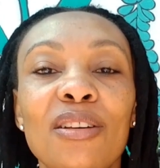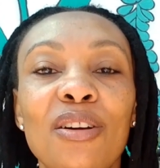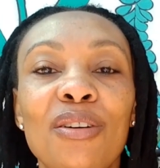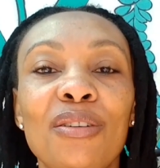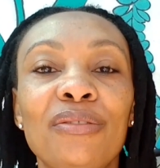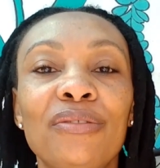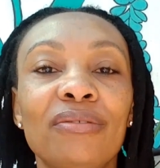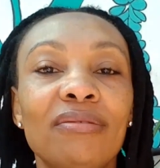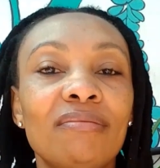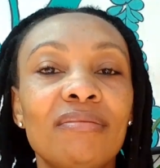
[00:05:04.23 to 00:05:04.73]
of
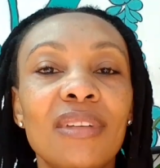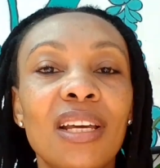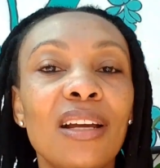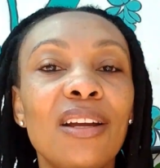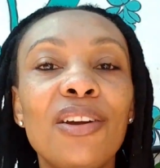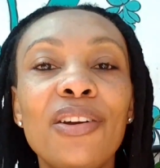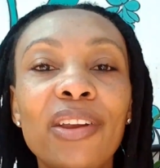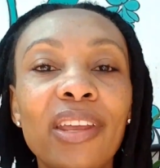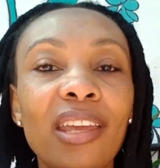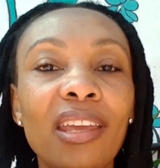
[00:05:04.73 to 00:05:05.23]

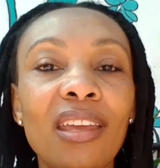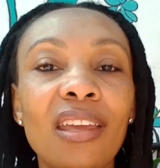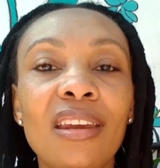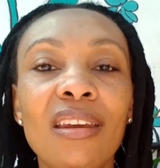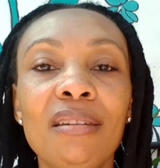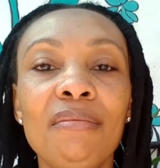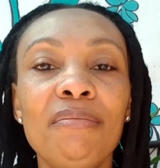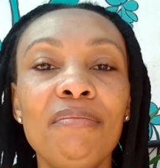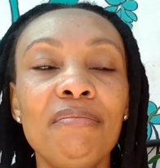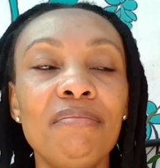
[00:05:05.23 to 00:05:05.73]

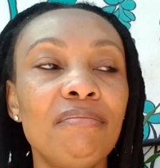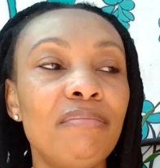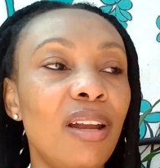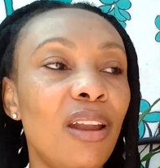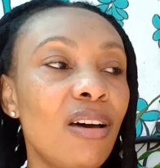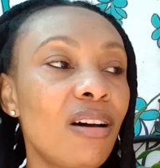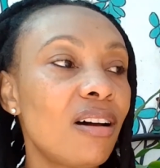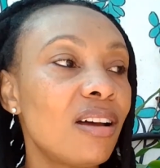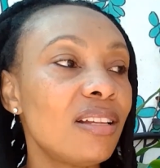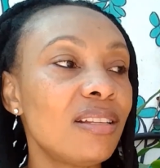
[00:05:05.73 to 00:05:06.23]
green
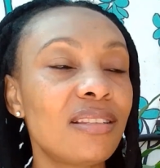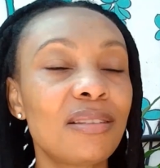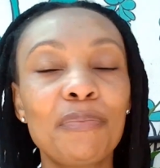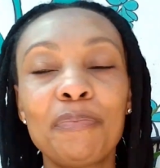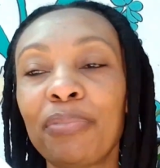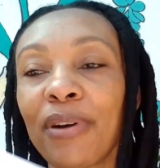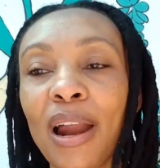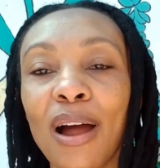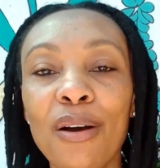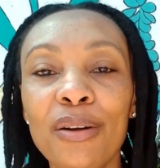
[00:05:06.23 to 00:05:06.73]
plants,
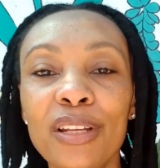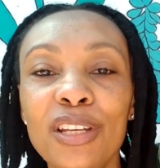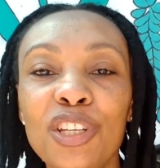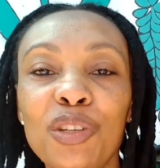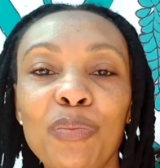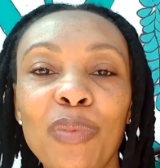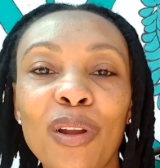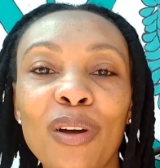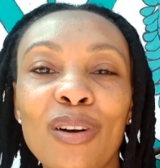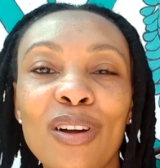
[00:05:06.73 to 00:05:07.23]
brownish
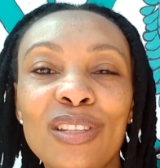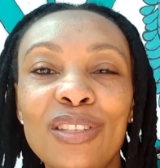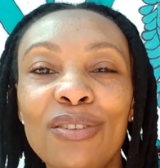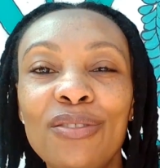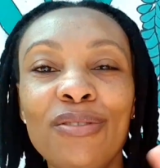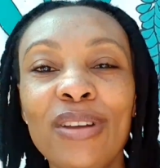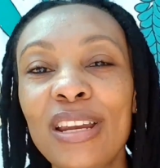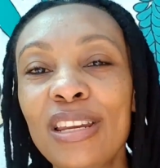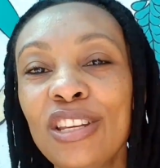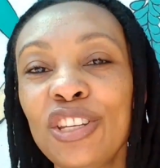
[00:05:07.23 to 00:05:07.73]
plants,
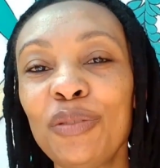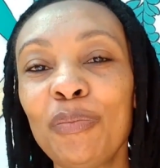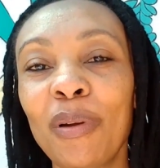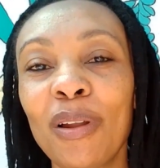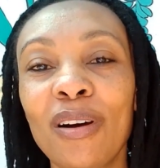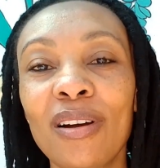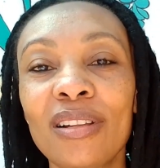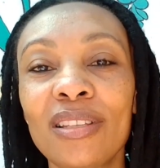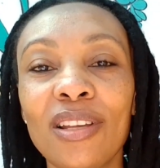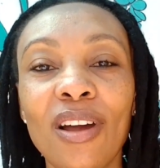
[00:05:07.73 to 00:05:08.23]
reddish
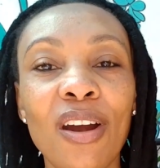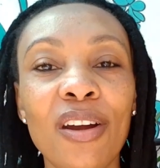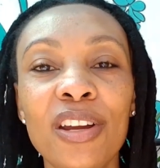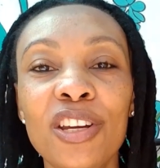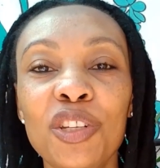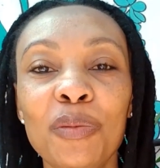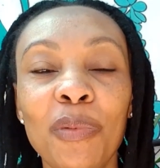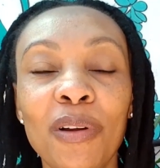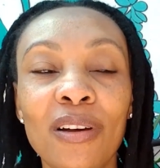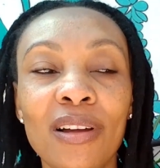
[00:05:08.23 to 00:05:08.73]
plants,
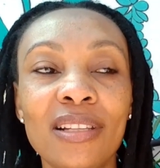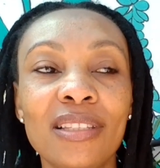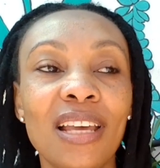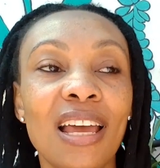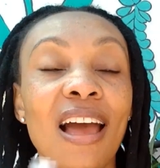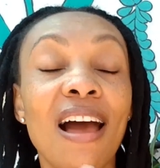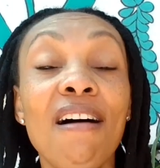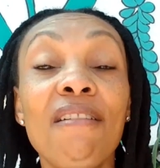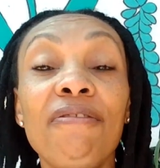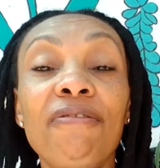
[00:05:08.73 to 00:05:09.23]
orange plants,
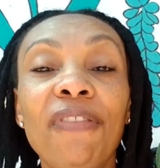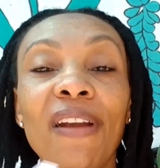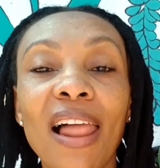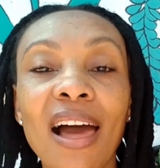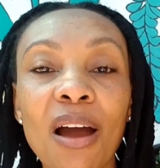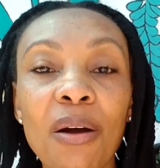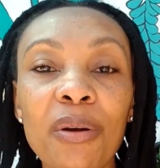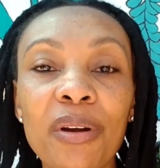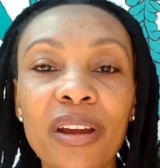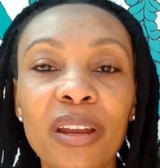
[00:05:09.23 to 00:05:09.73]

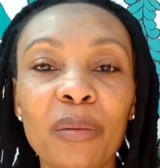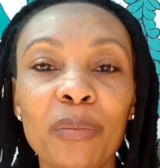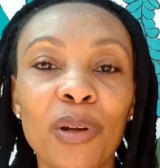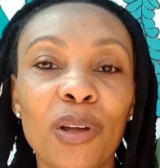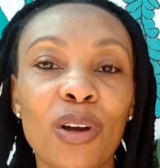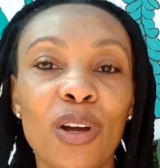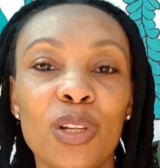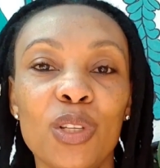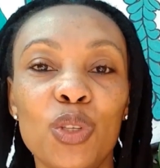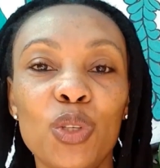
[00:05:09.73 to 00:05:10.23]
flowering
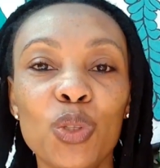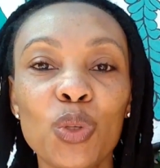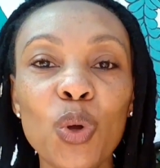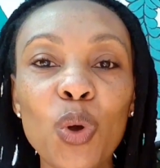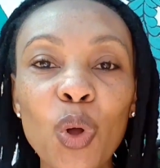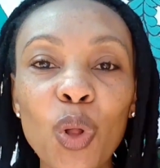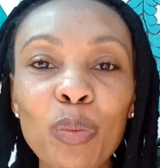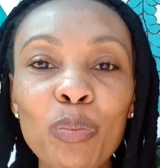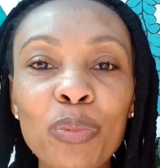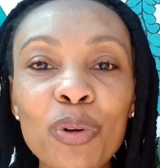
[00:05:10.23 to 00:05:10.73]
plants,
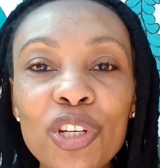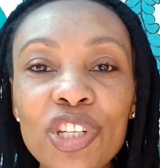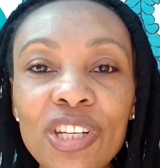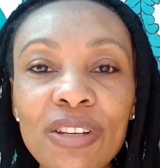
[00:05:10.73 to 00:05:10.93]
tall bushy